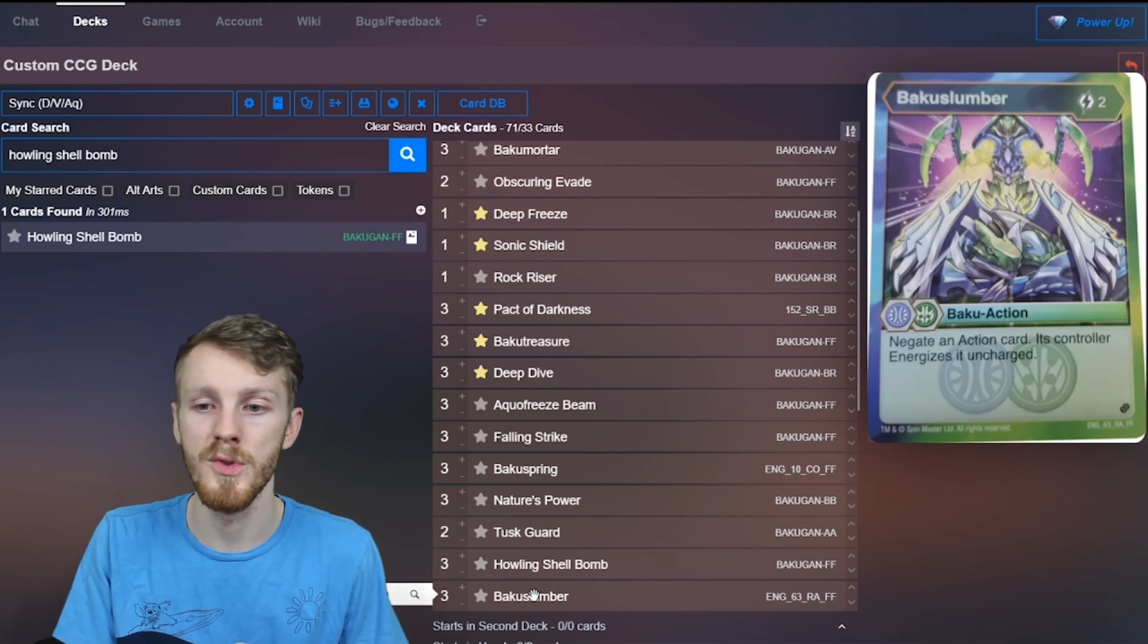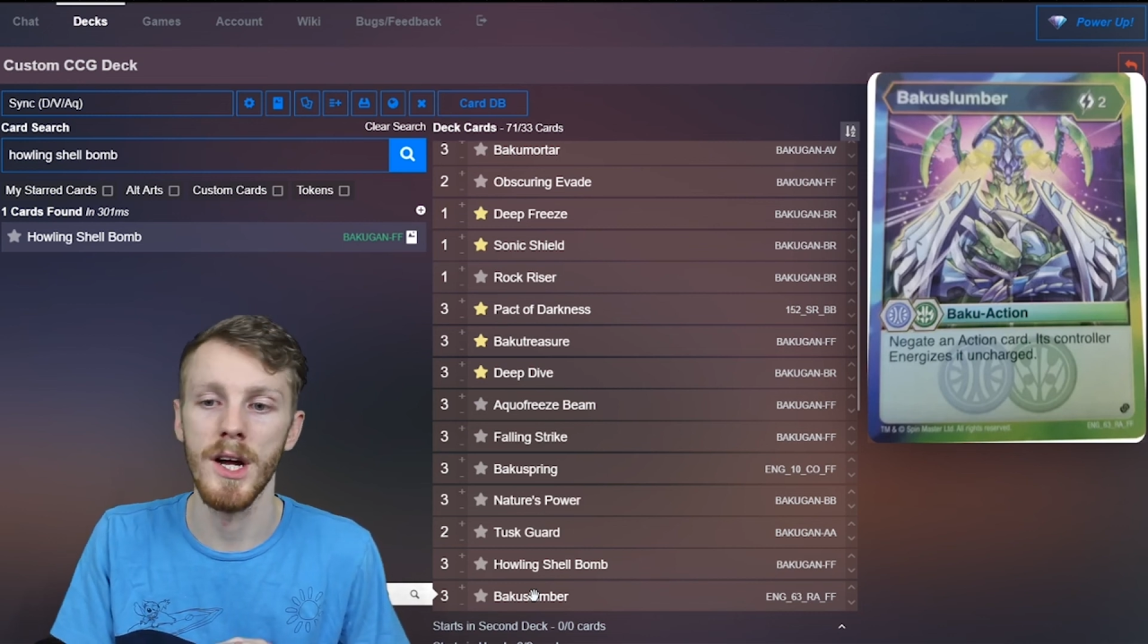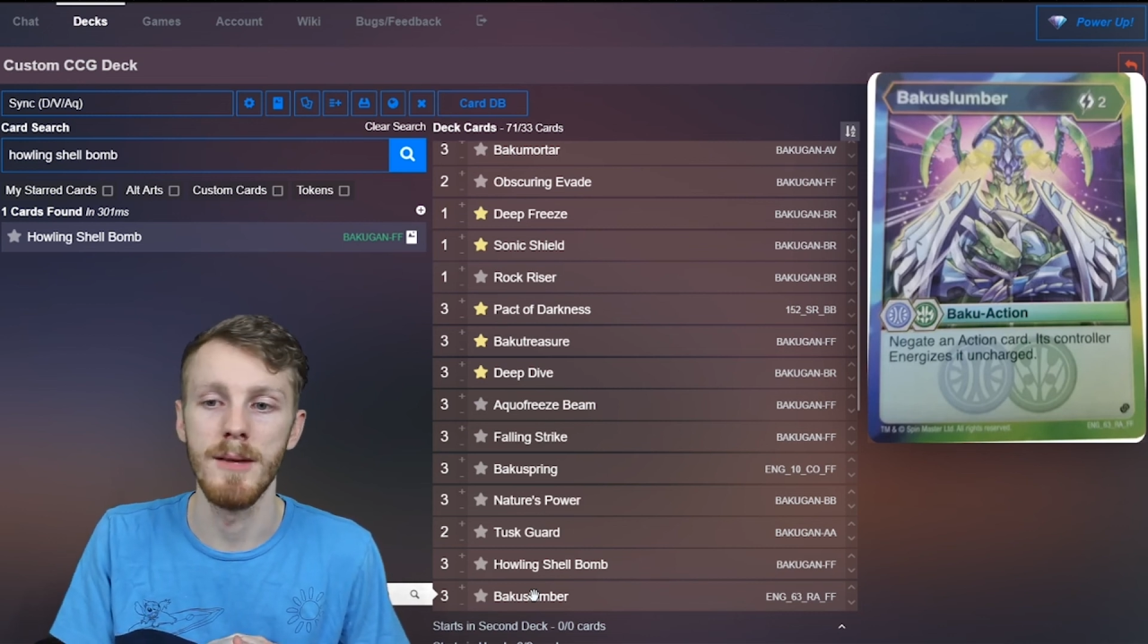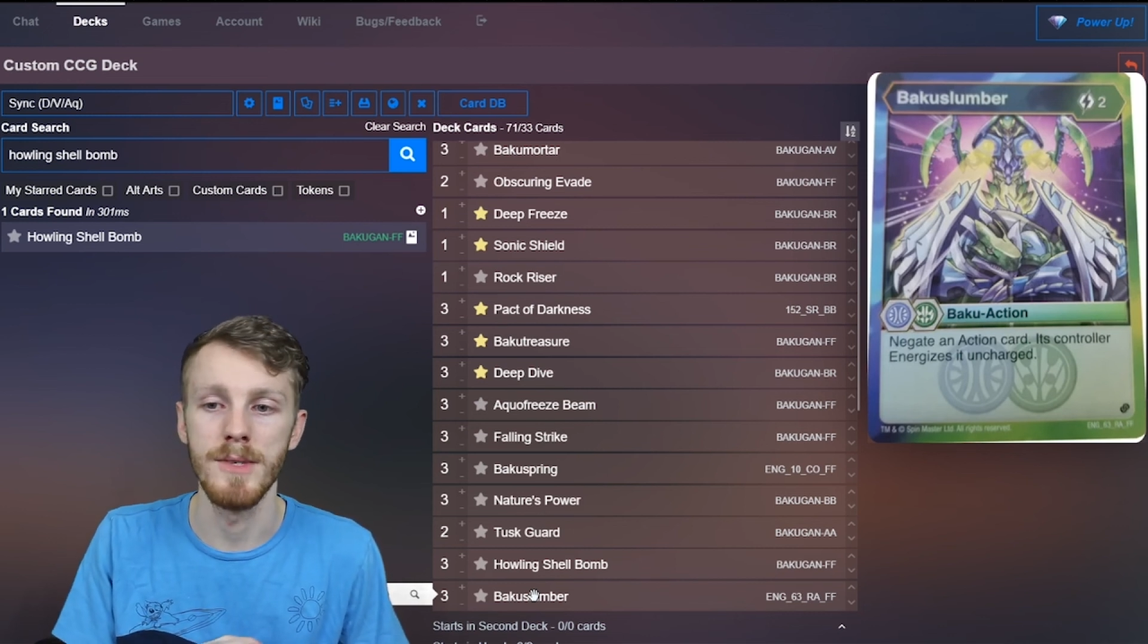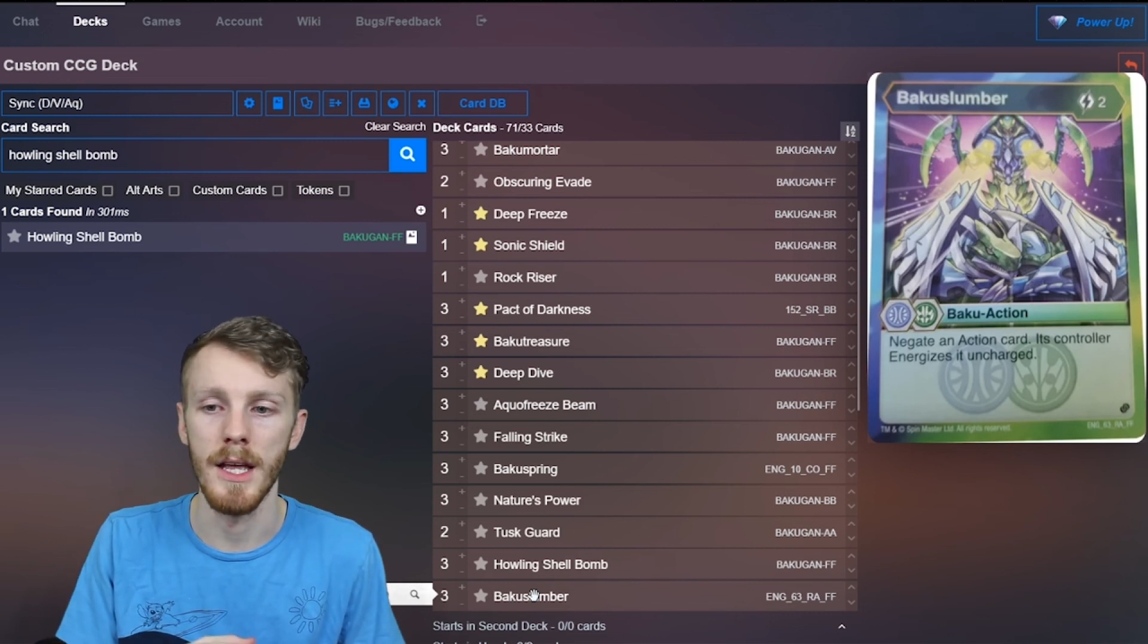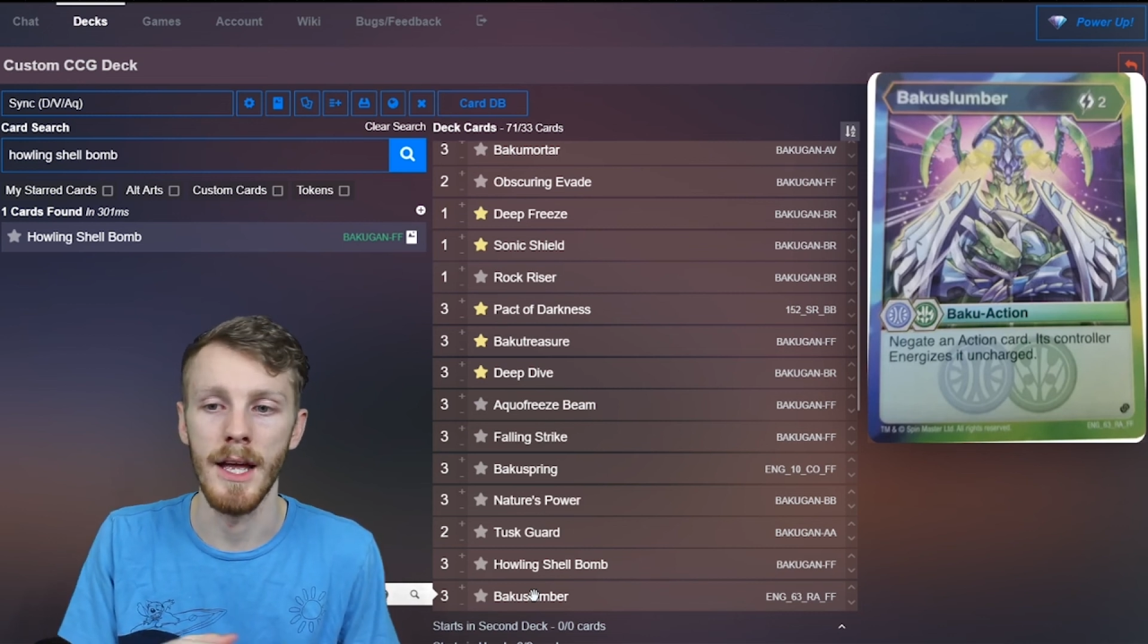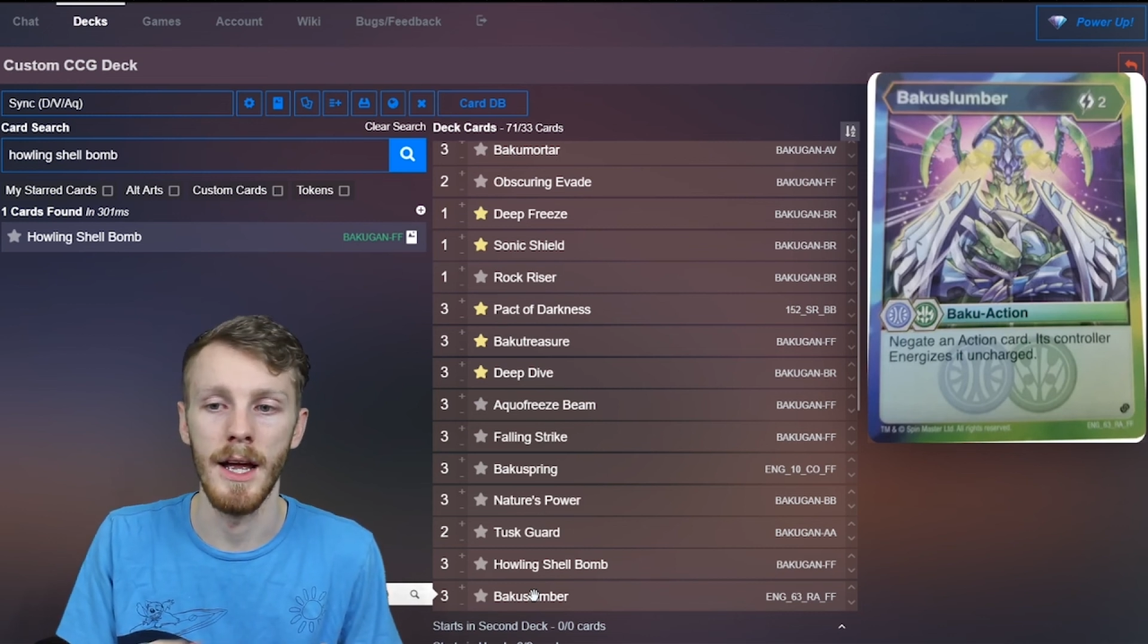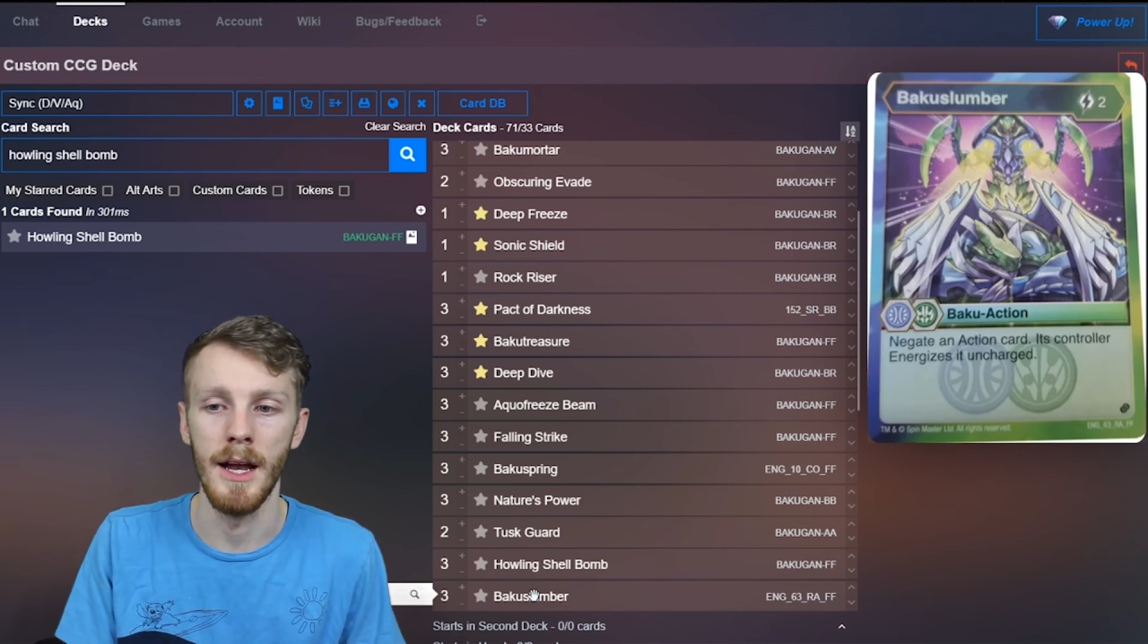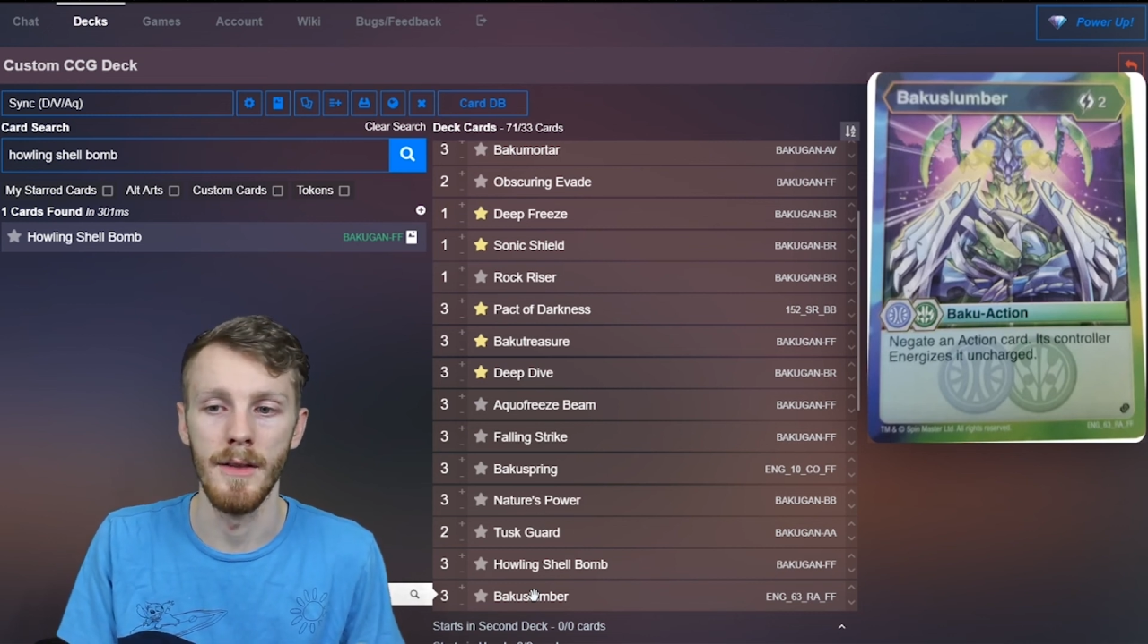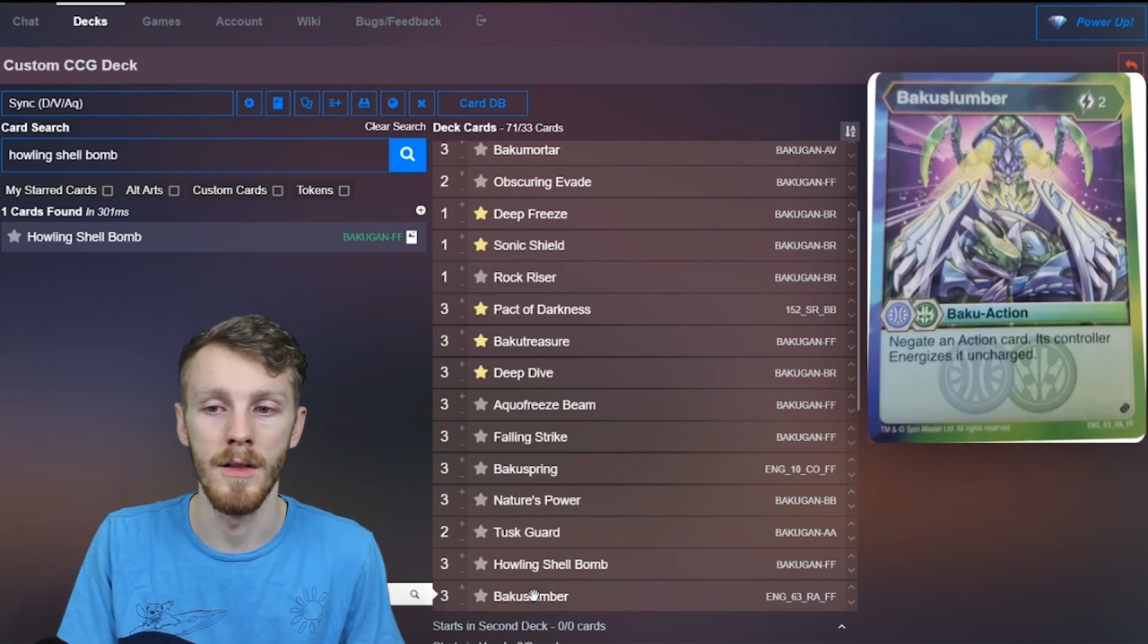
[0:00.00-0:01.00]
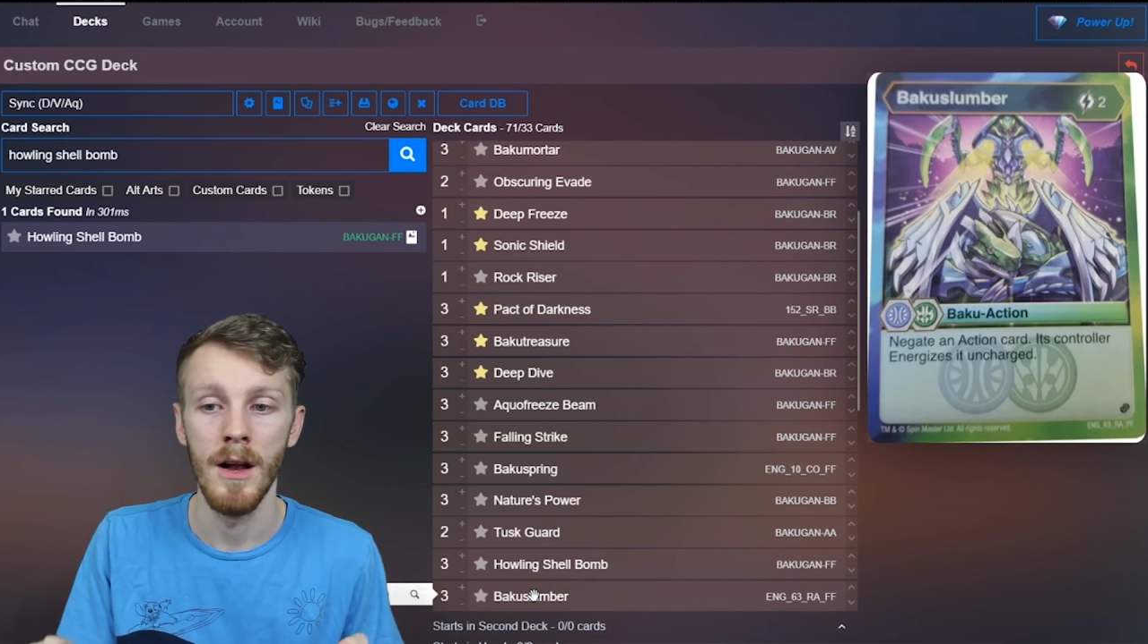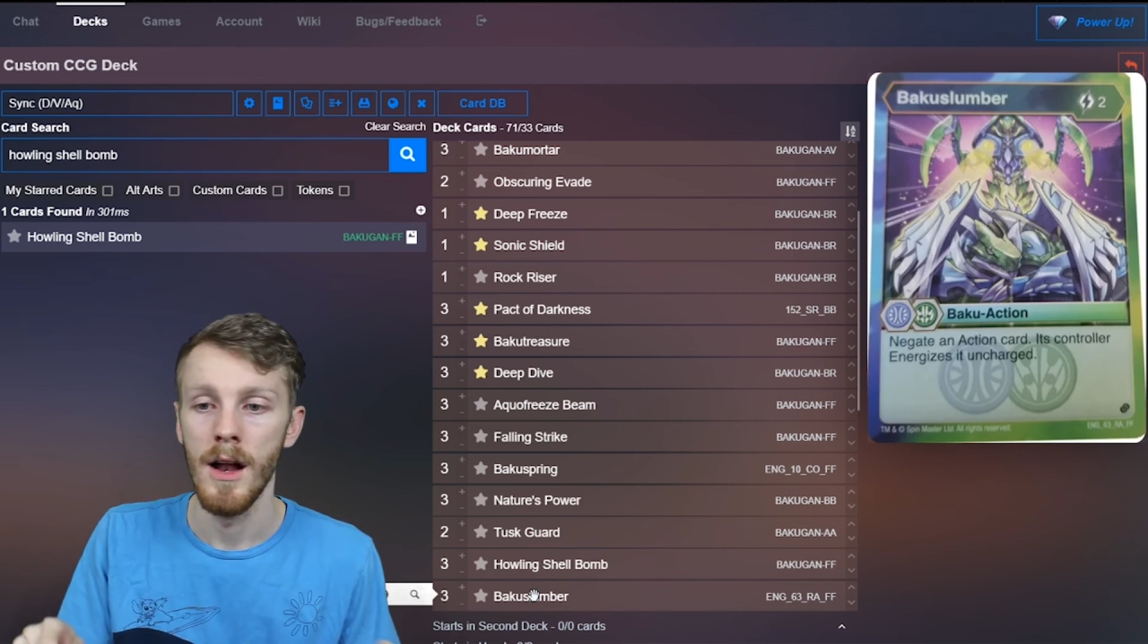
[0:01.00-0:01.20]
times, and